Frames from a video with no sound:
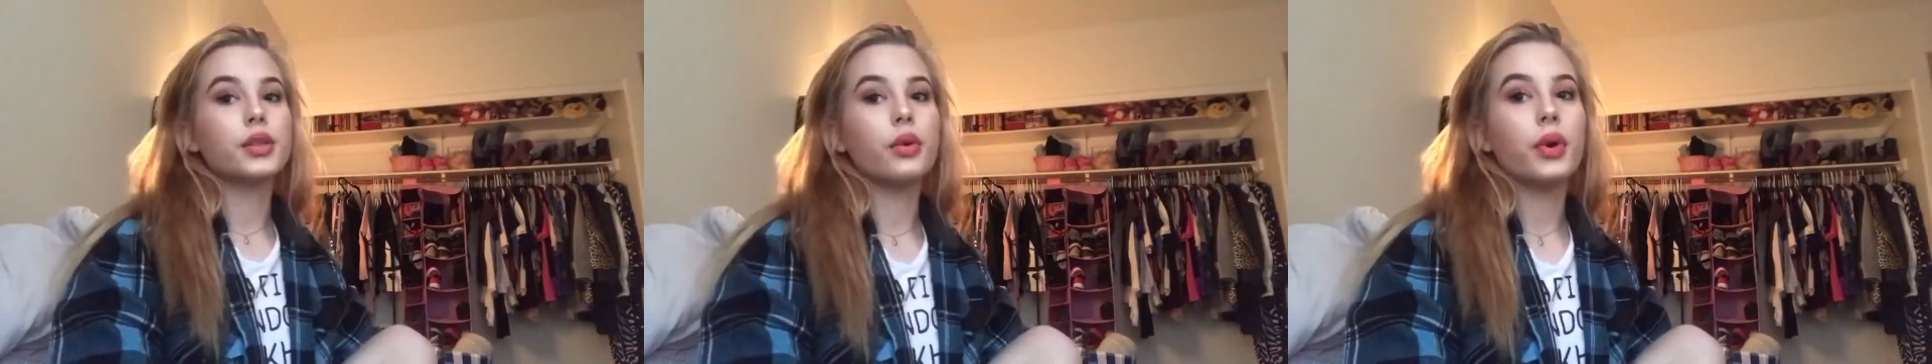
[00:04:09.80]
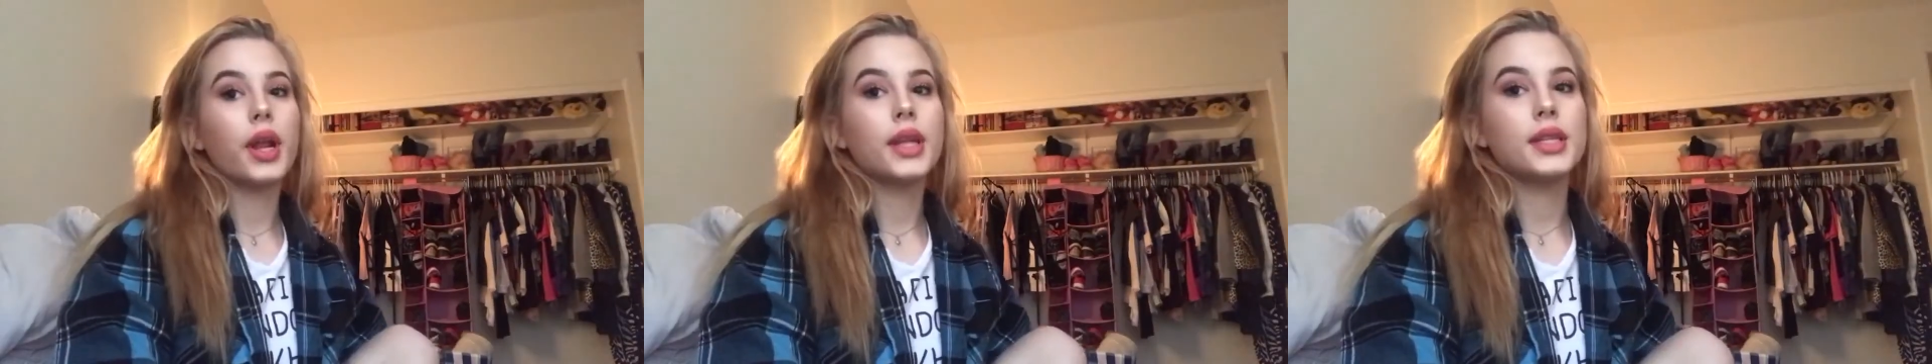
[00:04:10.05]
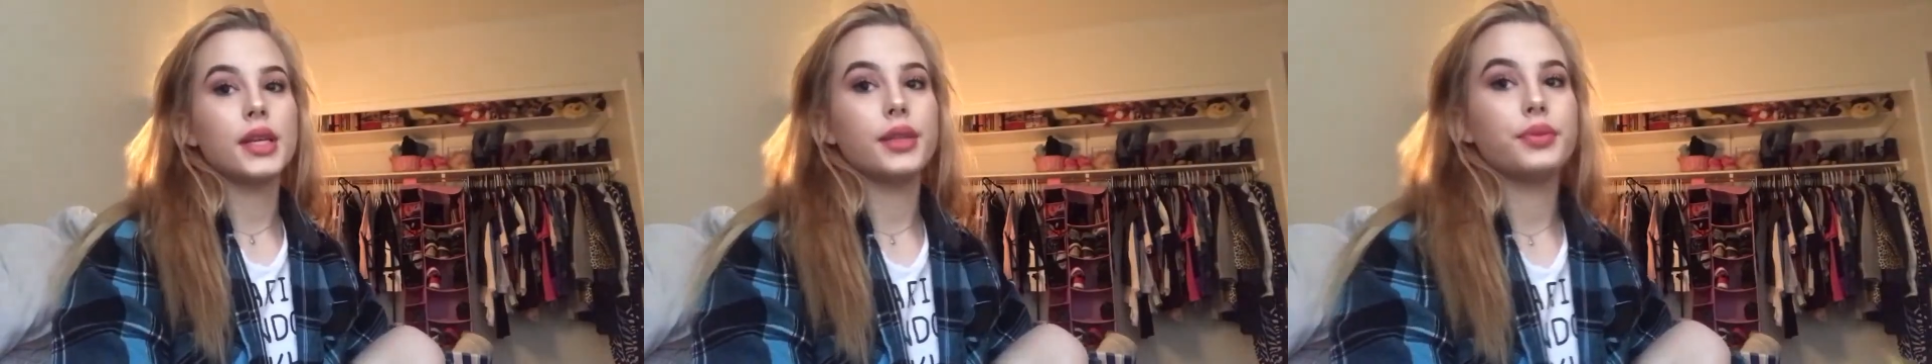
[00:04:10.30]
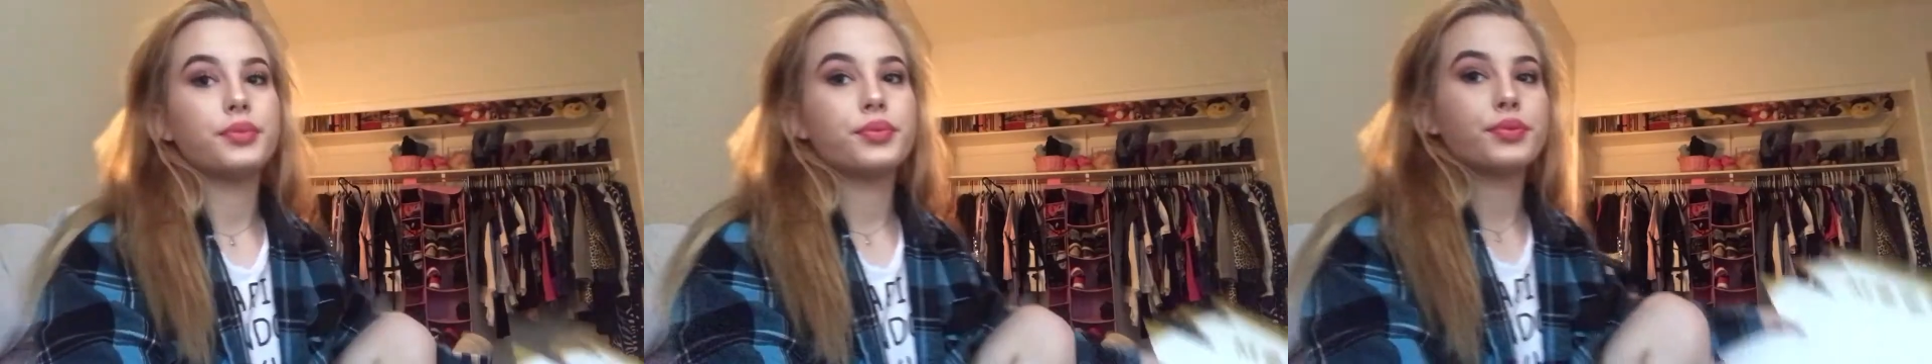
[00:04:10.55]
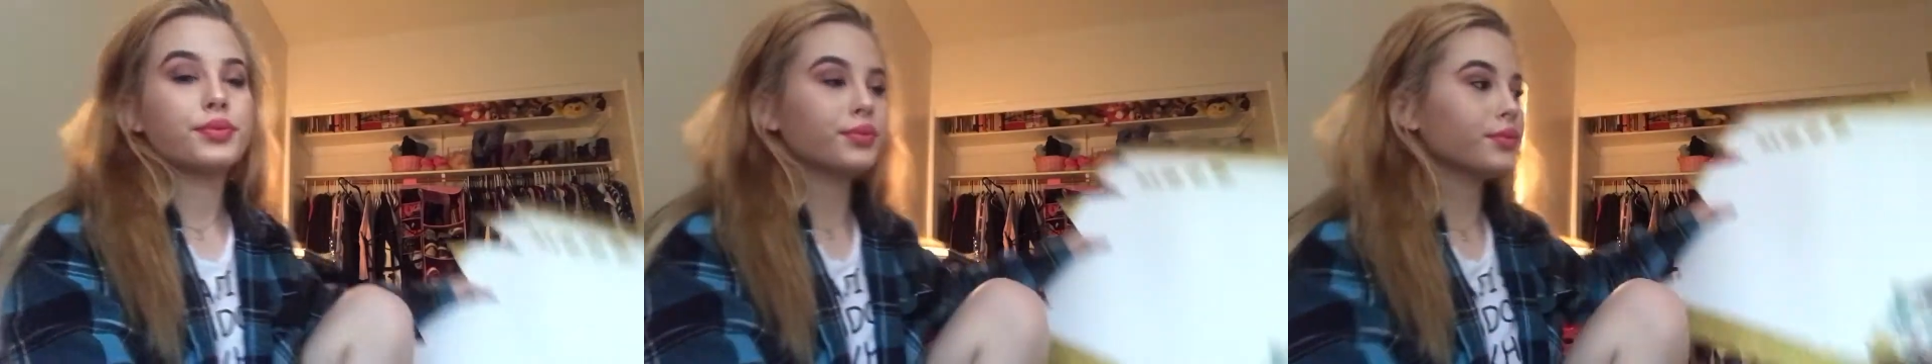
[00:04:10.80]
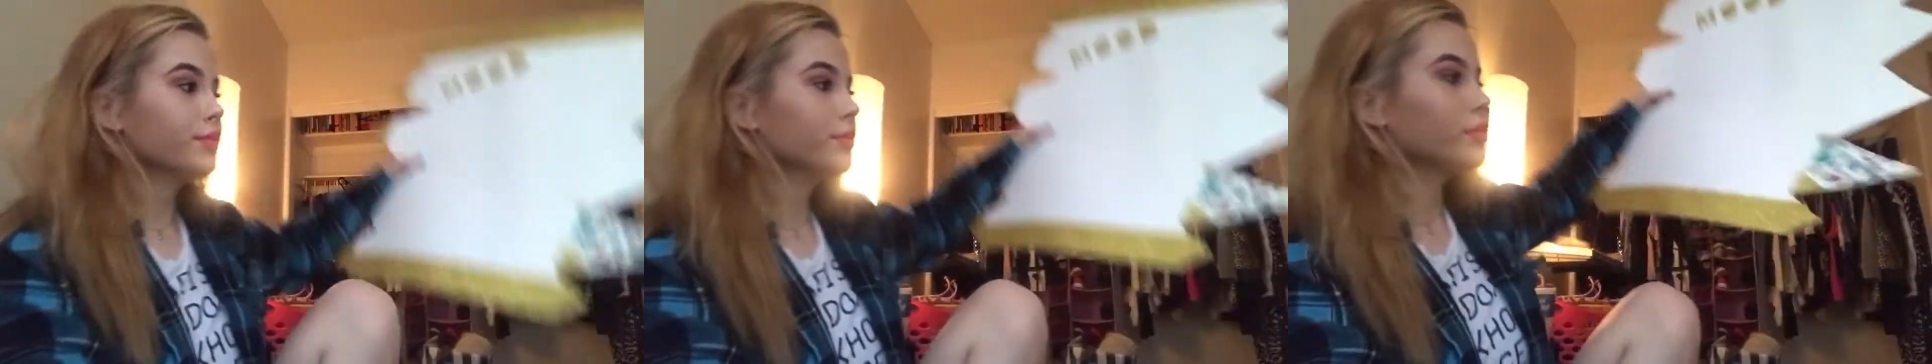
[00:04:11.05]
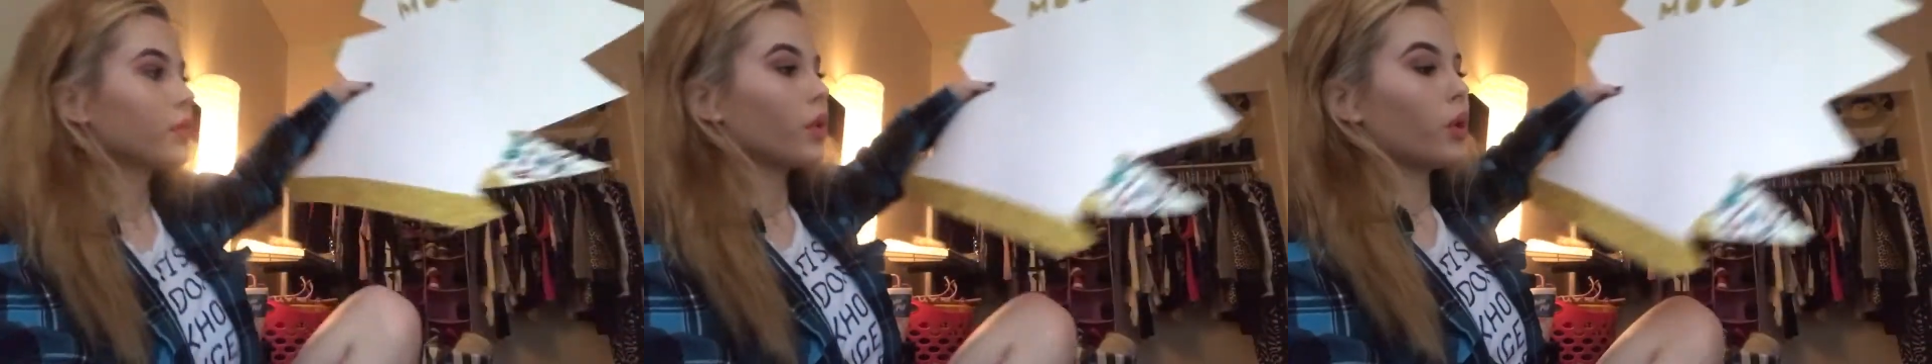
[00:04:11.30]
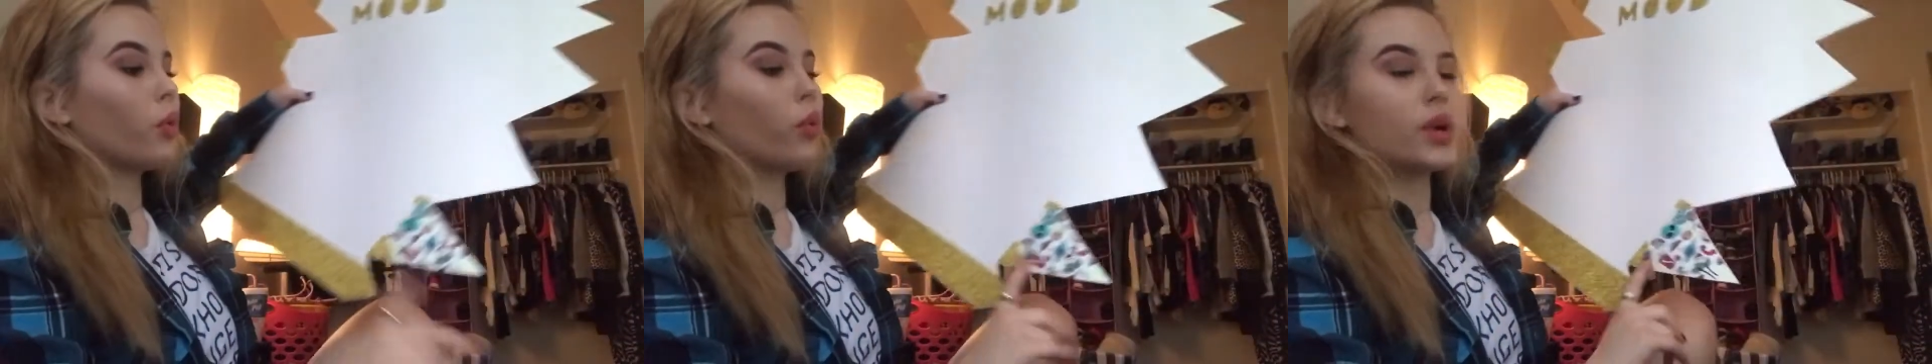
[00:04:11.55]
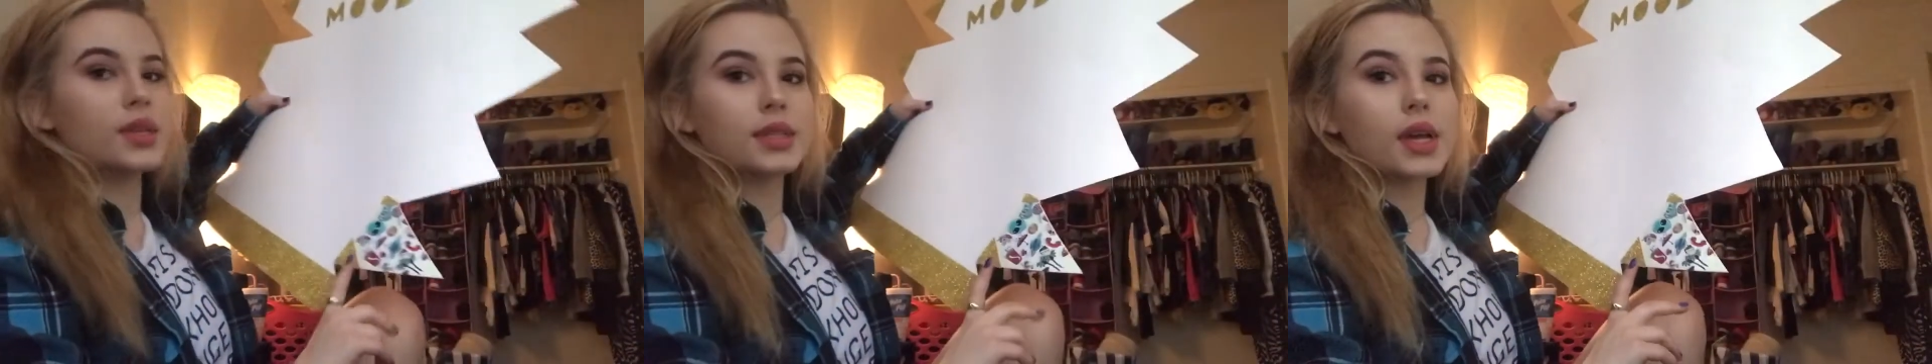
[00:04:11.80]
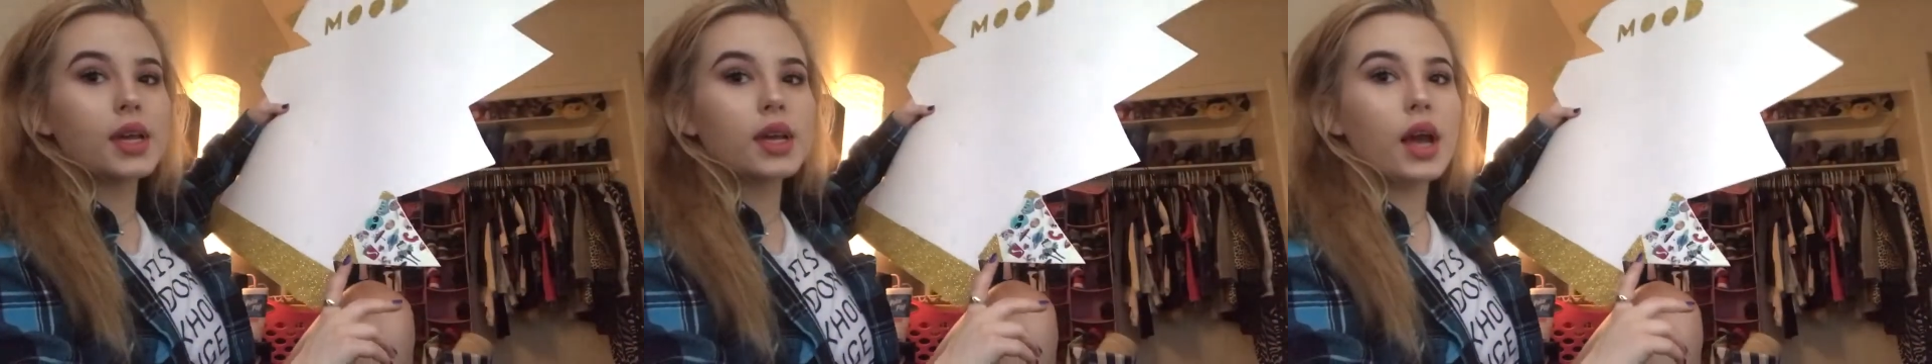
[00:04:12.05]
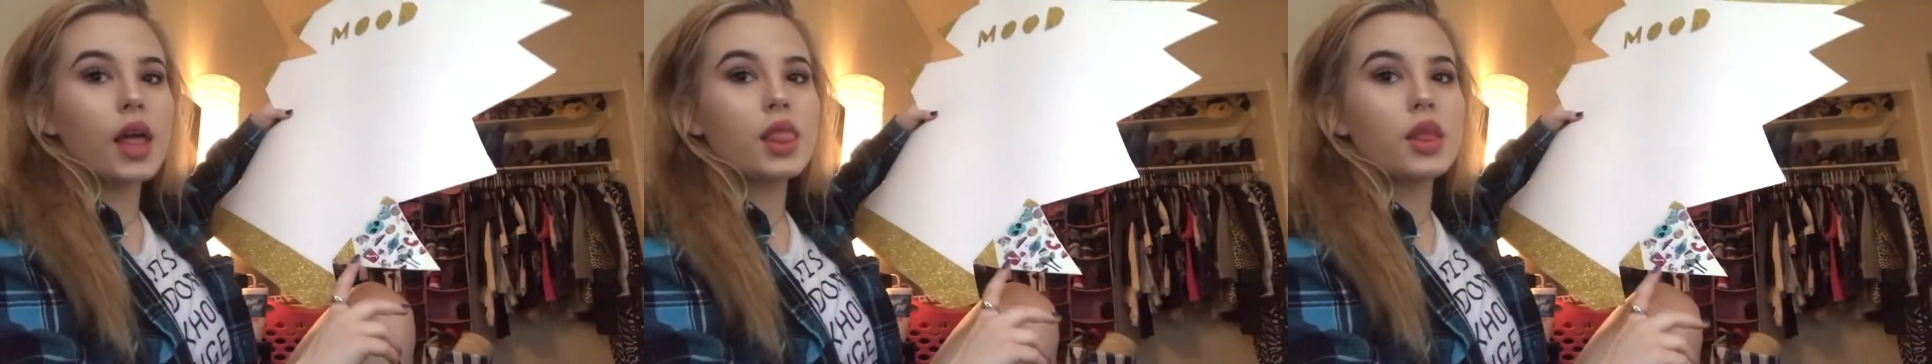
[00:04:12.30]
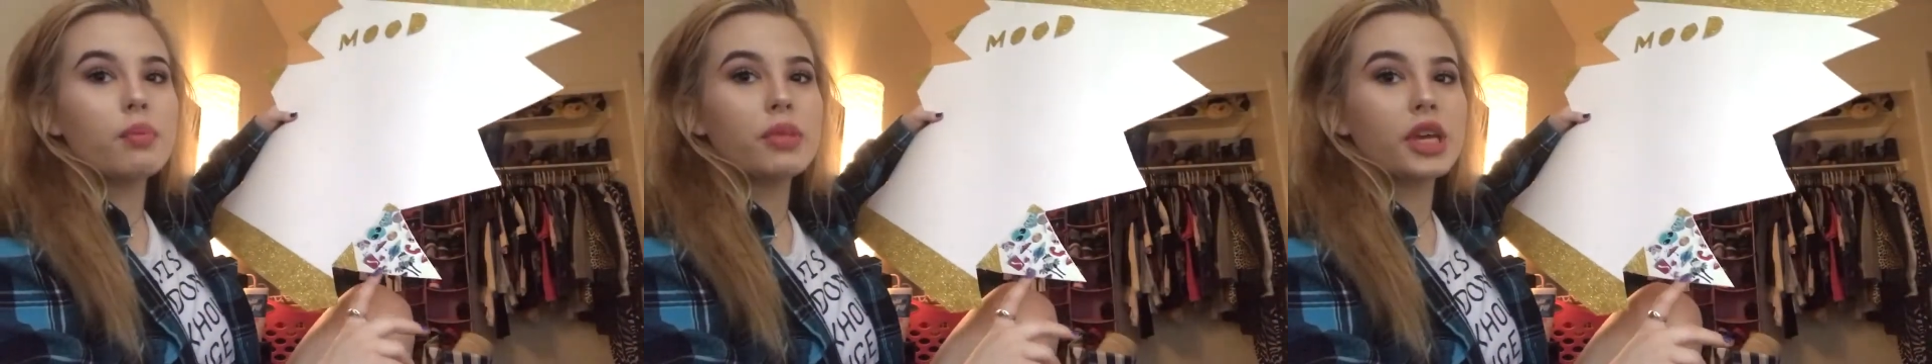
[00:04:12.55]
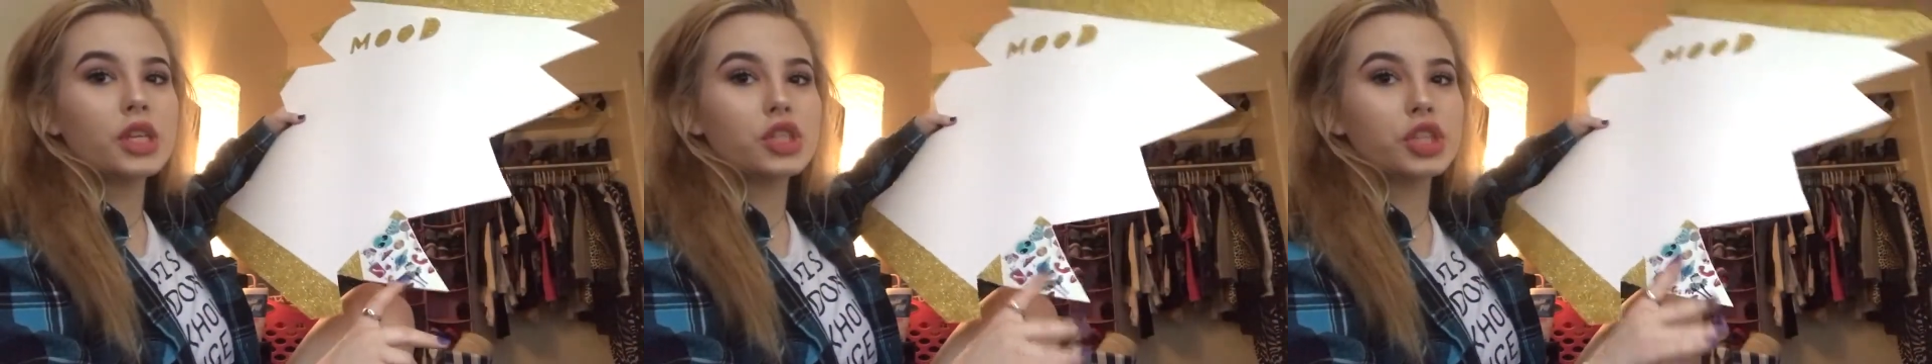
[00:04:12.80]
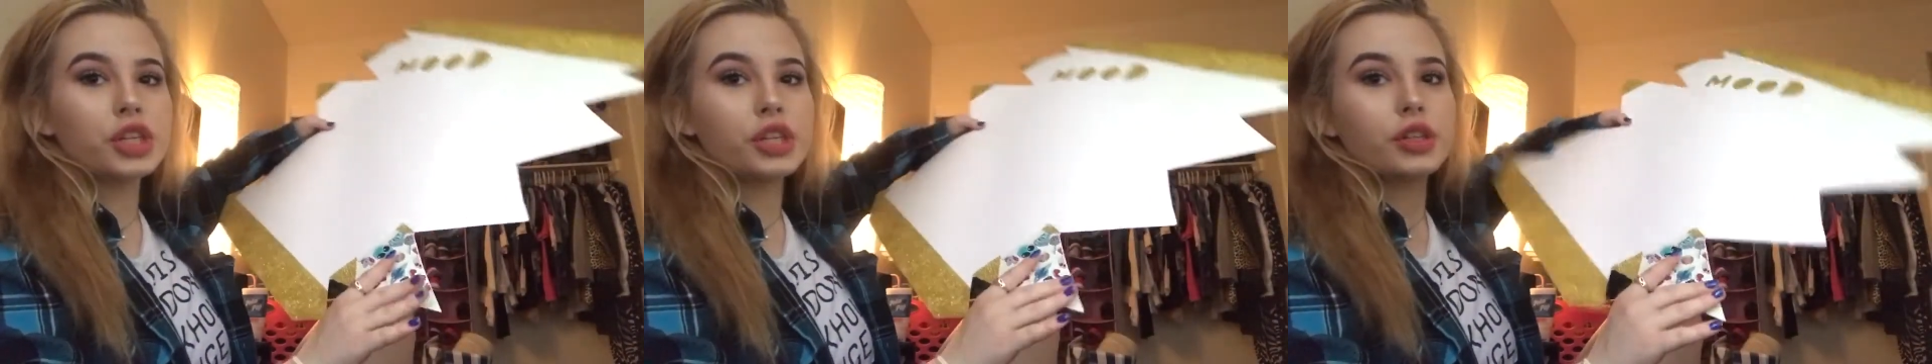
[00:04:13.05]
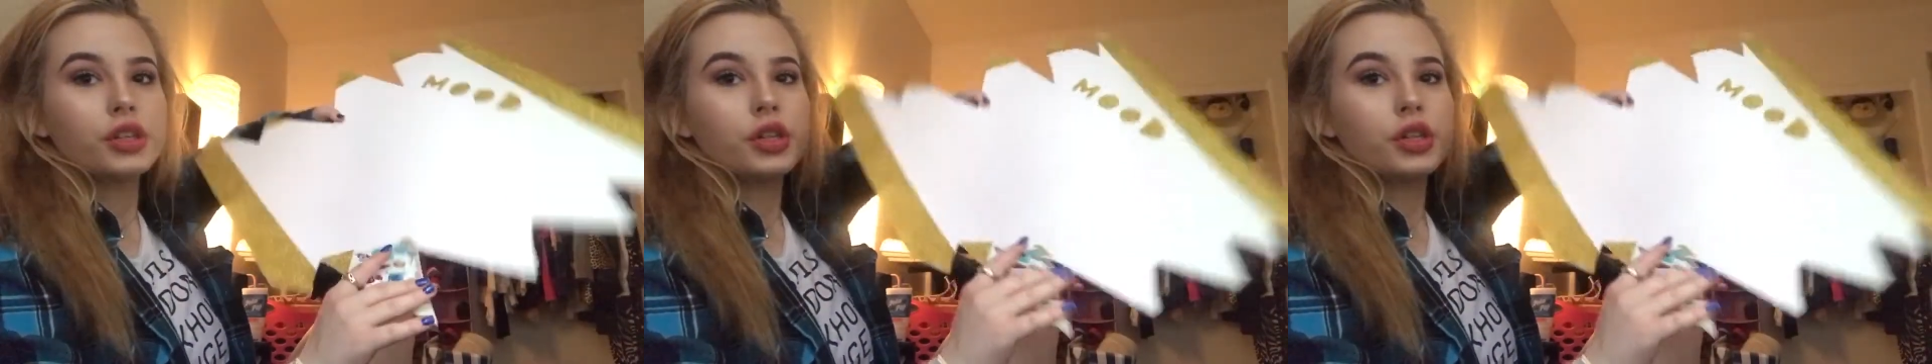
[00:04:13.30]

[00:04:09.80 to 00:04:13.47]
so what I did was I cut the picture